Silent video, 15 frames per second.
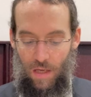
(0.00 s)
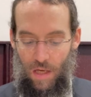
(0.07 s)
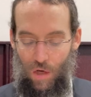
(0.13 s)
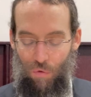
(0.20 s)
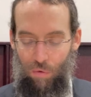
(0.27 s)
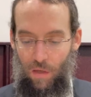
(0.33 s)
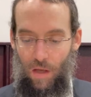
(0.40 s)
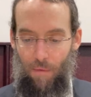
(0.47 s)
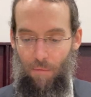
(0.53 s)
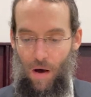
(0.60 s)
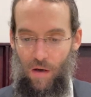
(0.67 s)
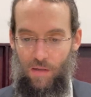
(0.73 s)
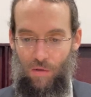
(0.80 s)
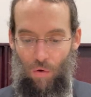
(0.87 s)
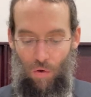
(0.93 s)
equally
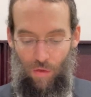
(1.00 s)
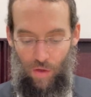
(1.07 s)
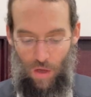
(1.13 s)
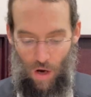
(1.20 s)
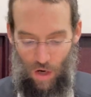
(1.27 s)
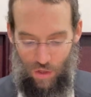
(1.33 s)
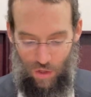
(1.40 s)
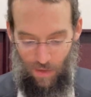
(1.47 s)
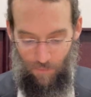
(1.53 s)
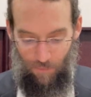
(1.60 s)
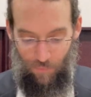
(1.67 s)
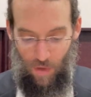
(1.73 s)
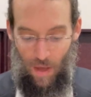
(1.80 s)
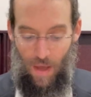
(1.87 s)
amongst all the yarshim.